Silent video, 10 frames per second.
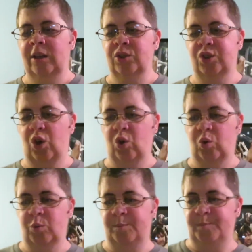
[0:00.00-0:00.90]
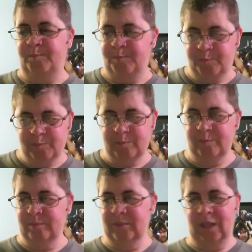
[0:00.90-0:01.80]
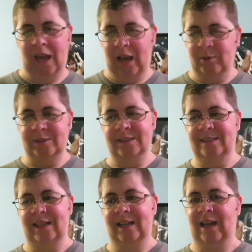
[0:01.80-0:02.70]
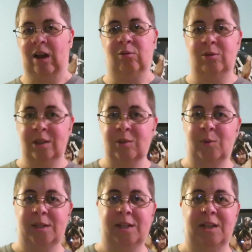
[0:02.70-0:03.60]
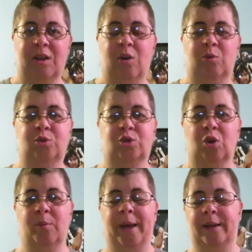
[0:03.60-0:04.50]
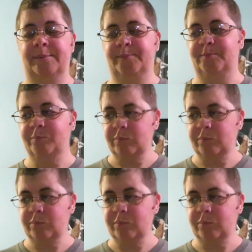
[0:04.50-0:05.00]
So, I was just like, I really wanted to go so bad.